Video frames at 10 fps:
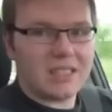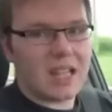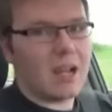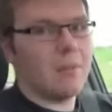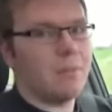
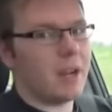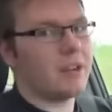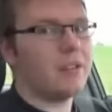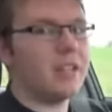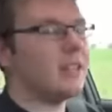lot
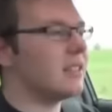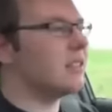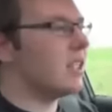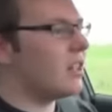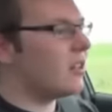better in the
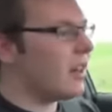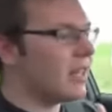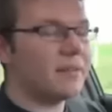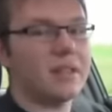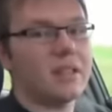snow and
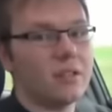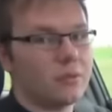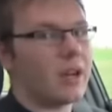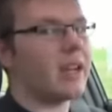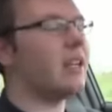even in the
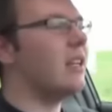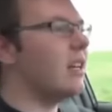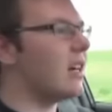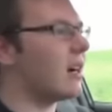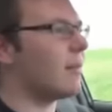rain,
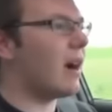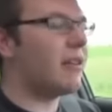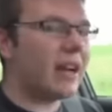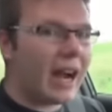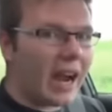I
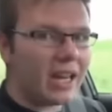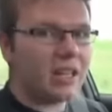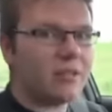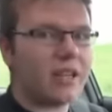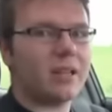would
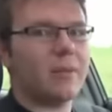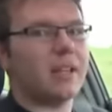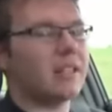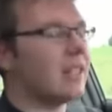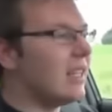highly
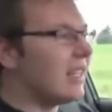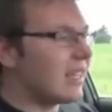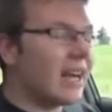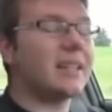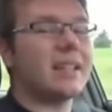recommend
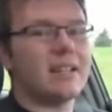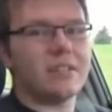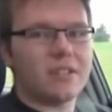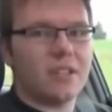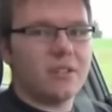
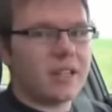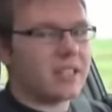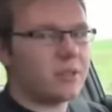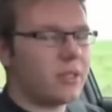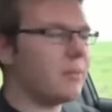Continental's own
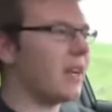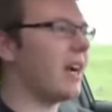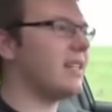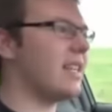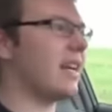Extreme
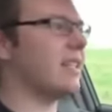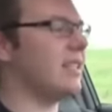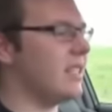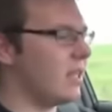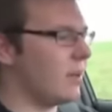Contact
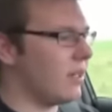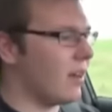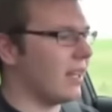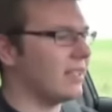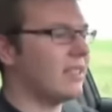
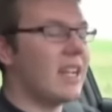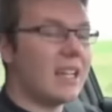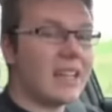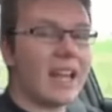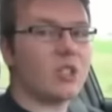
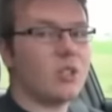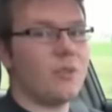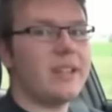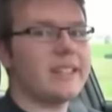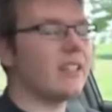DWS. They actually
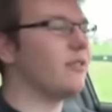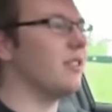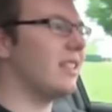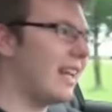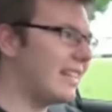retail for
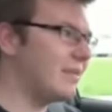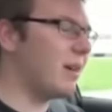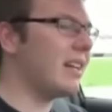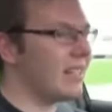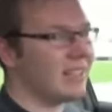less
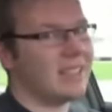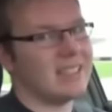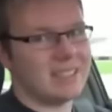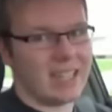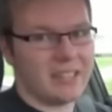money than
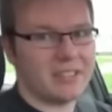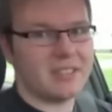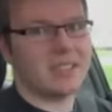these tires